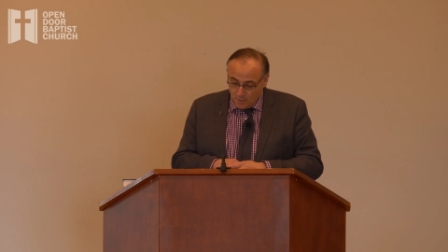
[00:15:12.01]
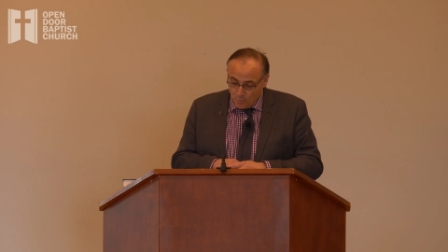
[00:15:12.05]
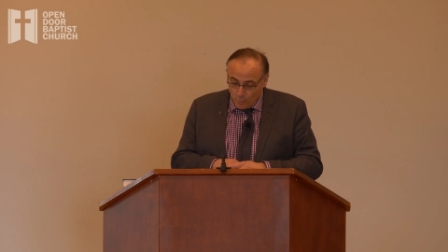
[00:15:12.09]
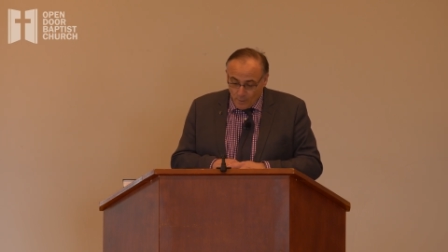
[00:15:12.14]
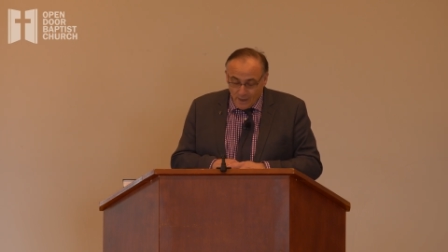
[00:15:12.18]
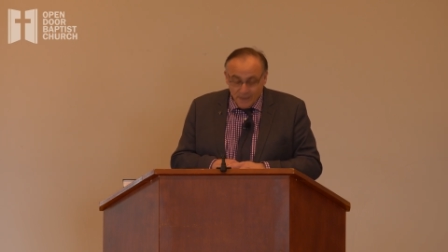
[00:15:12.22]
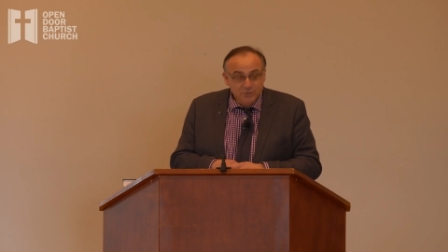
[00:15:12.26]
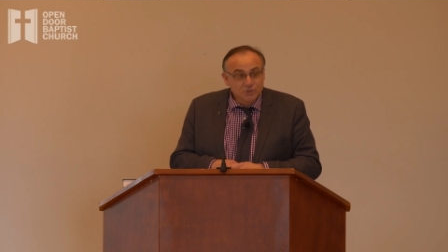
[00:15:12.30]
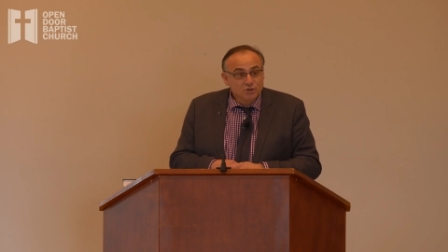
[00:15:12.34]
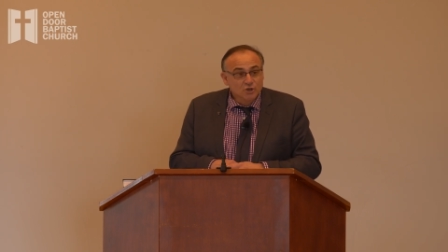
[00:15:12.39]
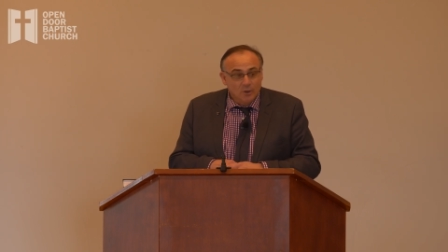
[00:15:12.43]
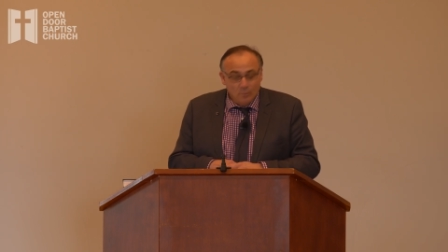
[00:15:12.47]

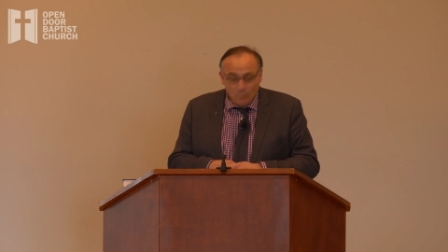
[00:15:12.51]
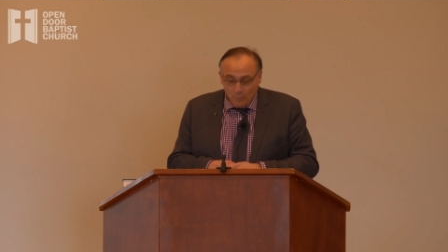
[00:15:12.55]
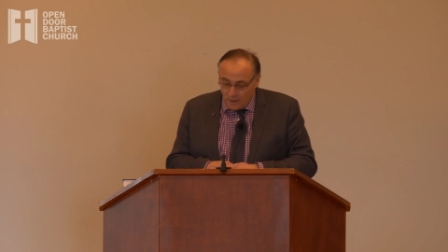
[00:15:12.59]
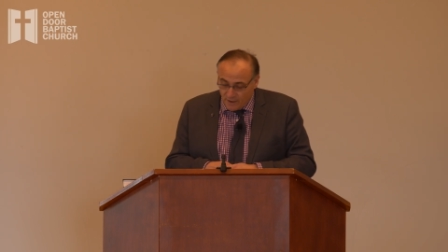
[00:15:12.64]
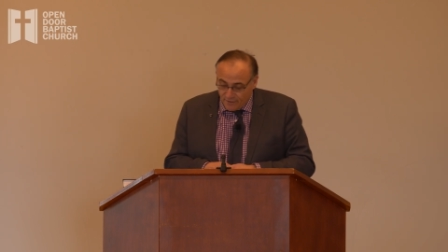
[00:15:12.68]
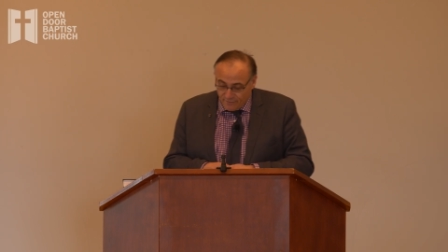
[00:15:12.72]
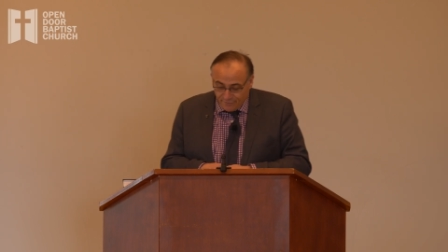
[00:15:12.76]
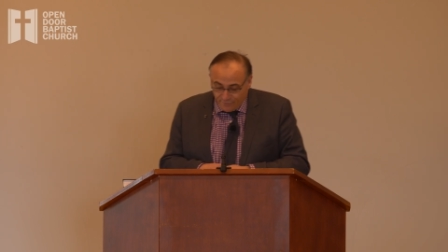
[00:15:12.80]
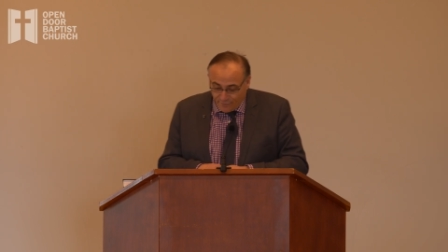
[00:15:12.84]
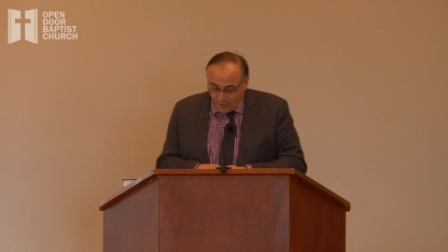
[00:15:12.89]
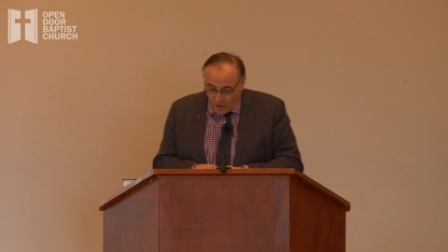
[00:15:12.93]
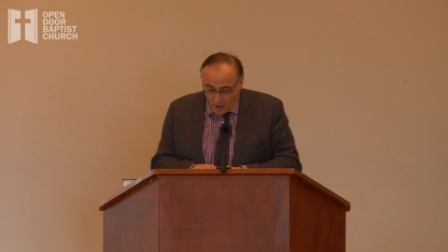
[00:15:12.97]
1 John
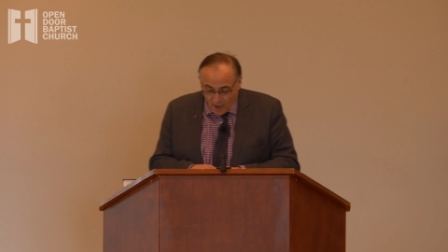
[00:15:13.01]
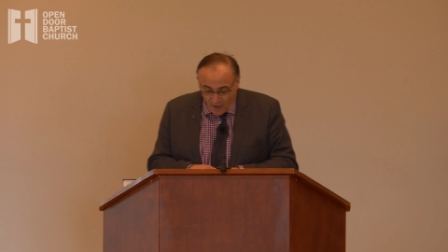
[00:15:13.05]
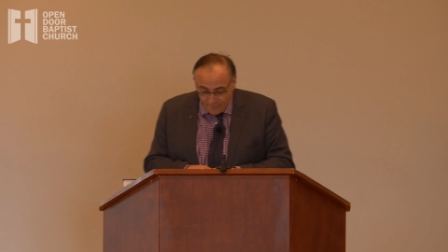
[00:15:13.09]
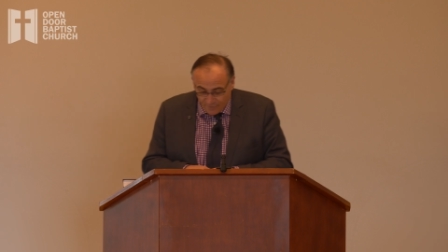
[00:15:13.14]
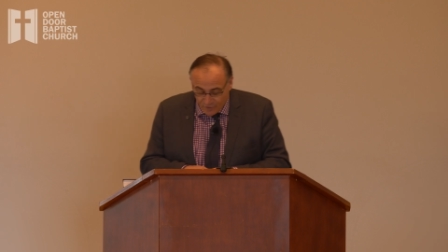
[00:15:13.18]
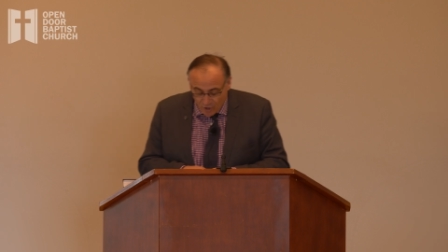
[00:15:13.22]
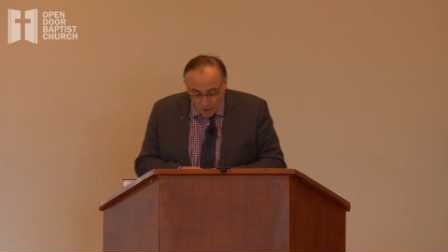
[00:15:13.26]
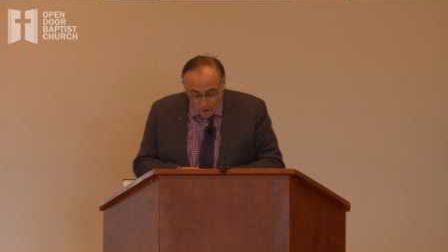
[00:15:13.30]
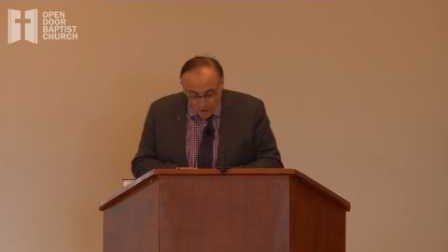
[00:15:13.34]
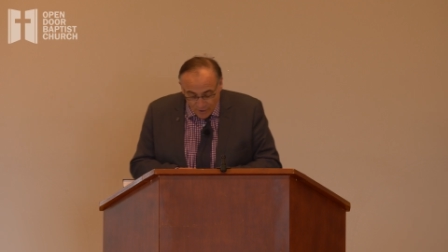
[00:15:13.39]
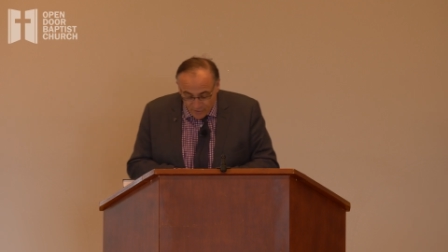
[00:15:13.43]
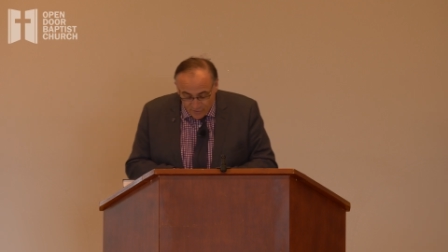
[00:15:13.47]
1
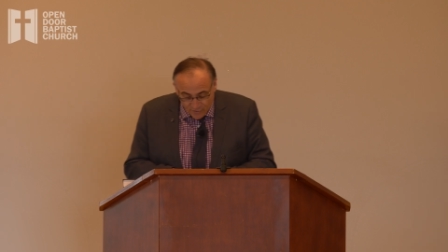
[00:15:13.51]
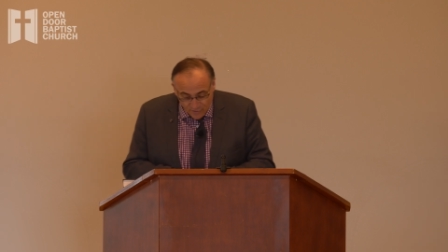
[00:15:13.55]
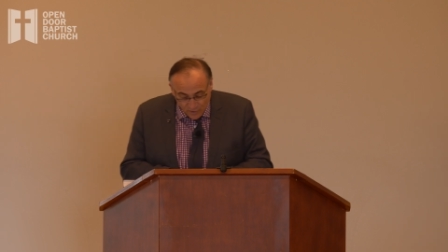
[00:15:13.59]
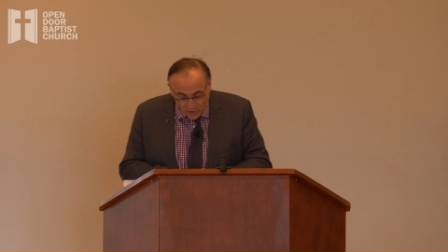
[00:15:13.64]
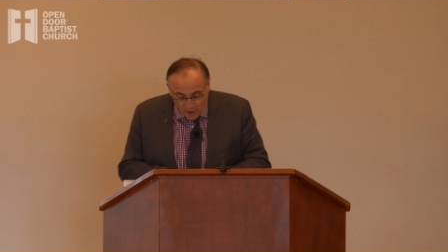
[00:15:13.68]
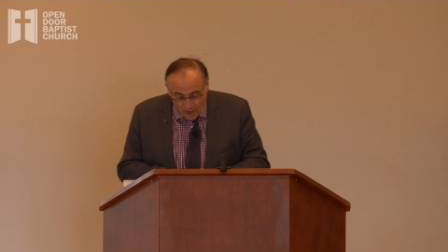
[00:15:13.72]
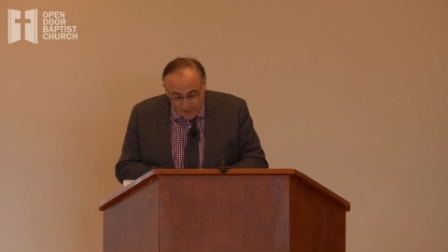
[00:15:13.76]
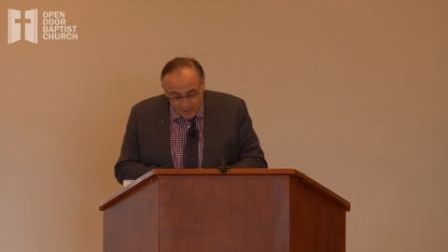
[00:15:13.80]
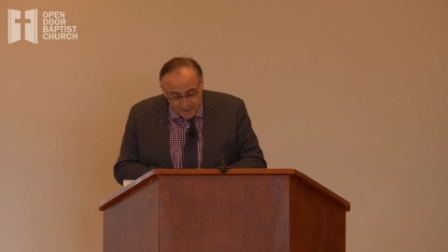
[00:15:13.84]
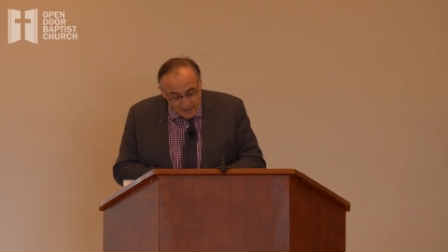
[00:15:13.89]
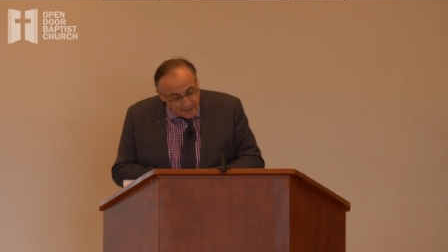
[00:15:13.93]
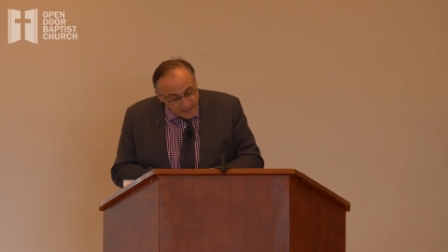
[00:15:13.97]
5, God is
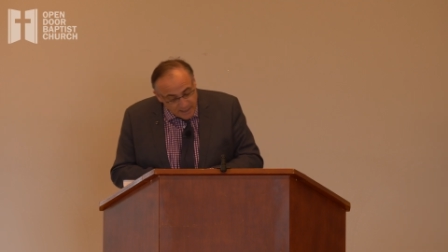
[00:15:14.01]
light,